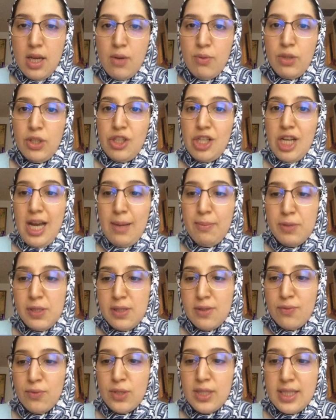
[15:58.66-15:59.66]
which happens
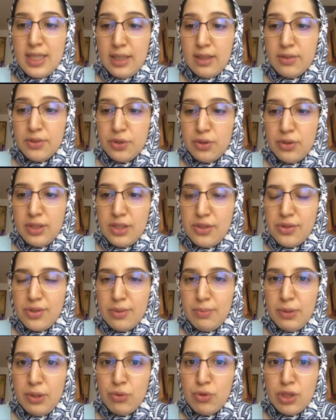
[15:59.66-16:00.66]
for singleton
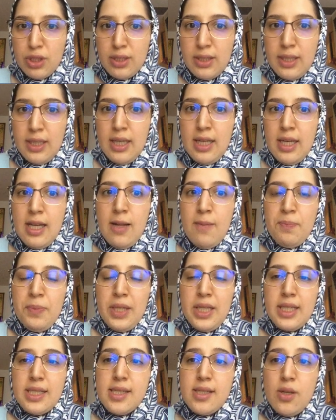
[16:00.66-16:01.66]
distribution.
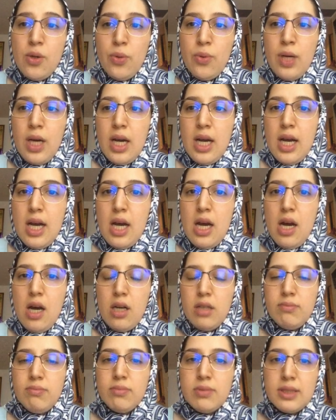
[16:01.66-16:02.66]
So
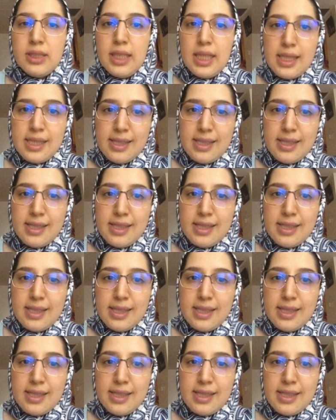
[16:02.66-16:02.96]
this